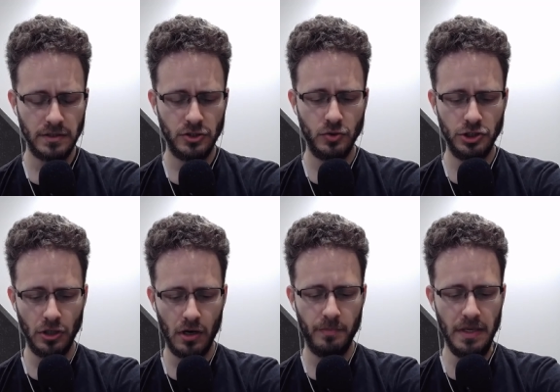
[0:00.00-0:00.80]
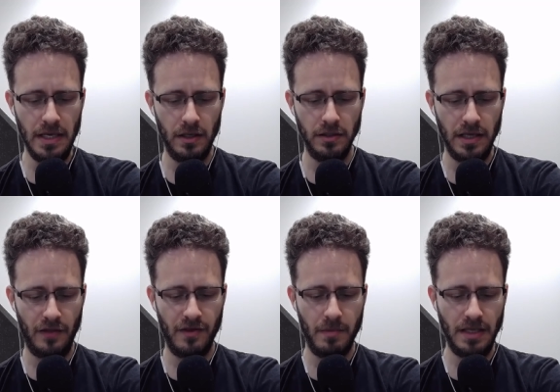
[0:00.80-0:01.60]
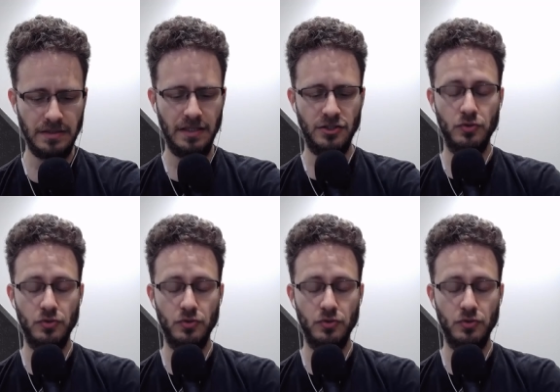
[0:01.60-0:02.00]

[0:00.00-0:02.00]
So sharp, needle, yeah, that makes sense.